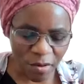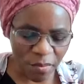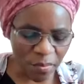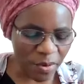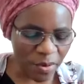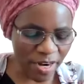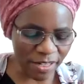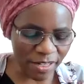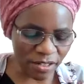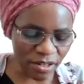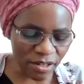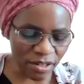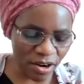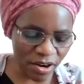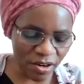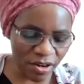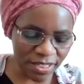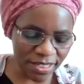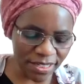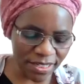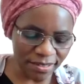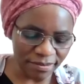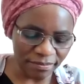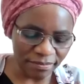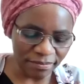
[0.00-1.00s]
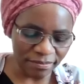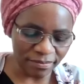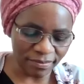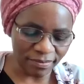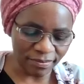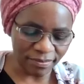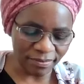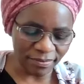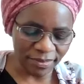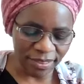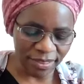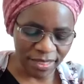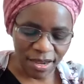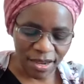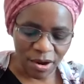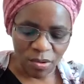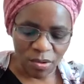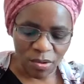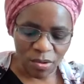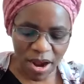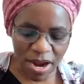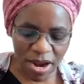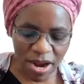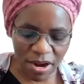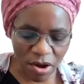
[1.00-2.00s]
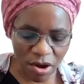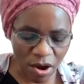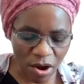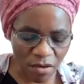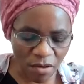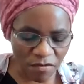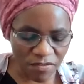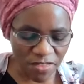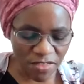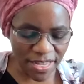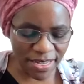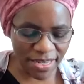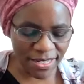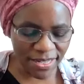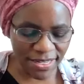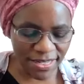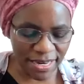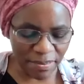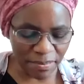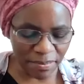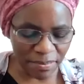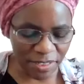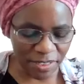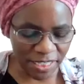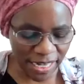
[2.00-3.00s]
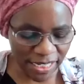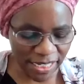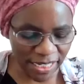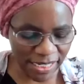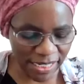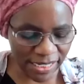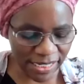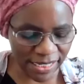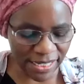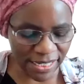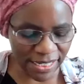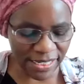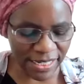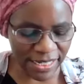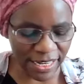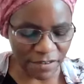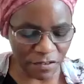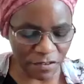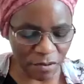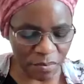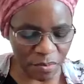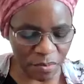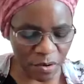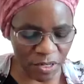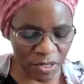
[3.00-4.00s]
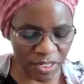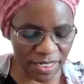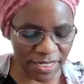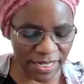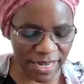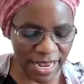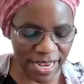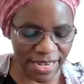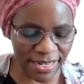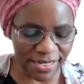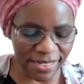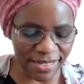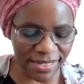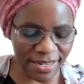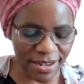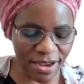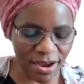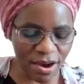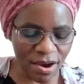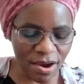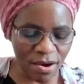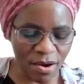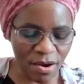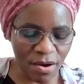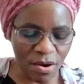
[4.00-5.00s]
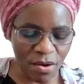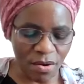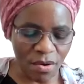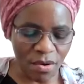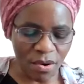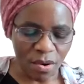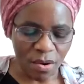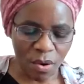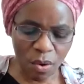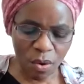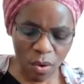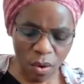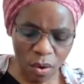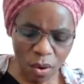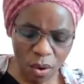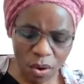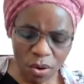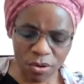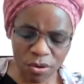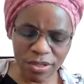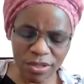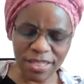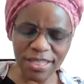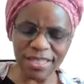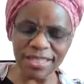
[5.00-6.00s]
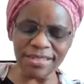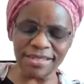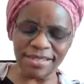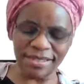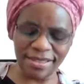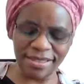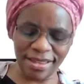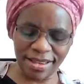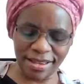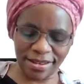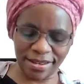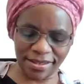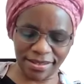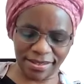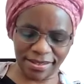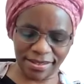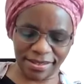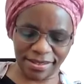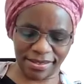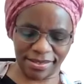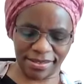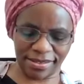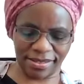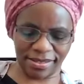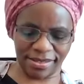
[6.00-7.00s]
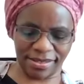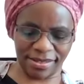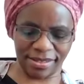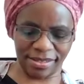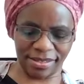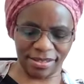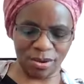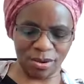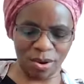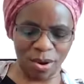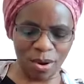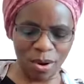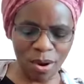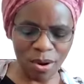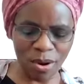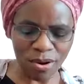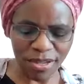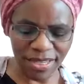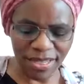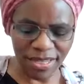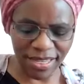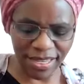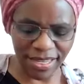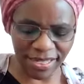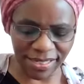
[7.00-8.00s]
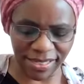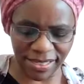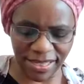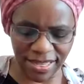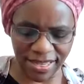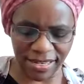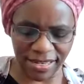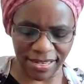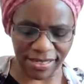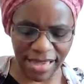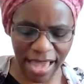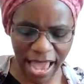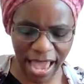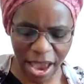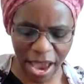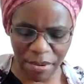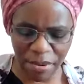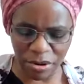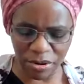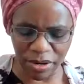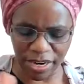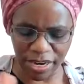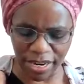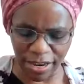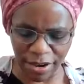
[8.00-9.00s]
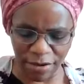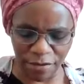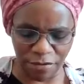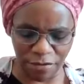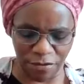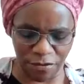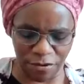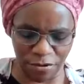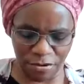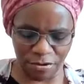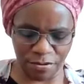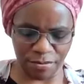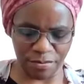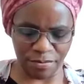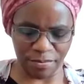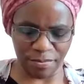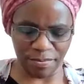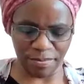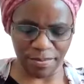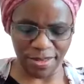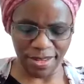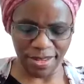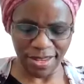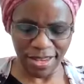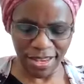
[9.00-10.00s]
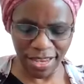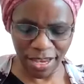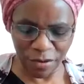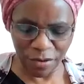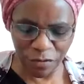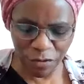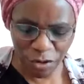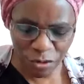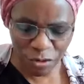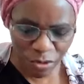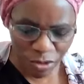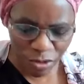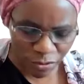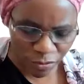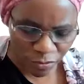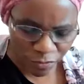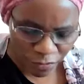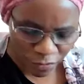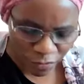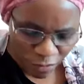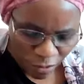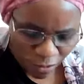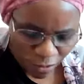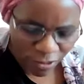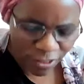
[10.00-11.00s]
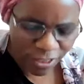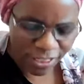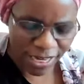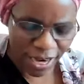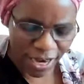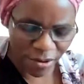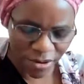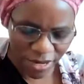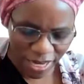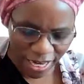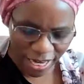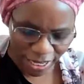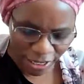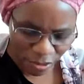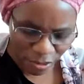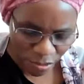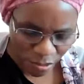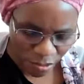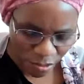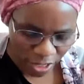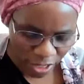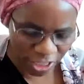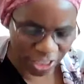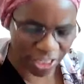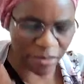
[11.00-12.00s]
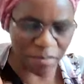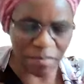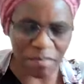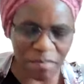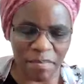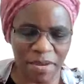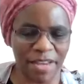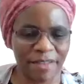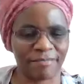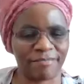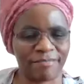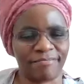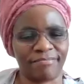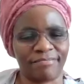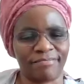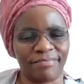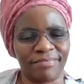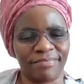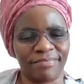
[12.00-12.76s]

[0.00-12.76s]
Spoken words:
Oh, praise God. One of the temptations the devil brought says, all these things I will give you if you will fall down and worship me.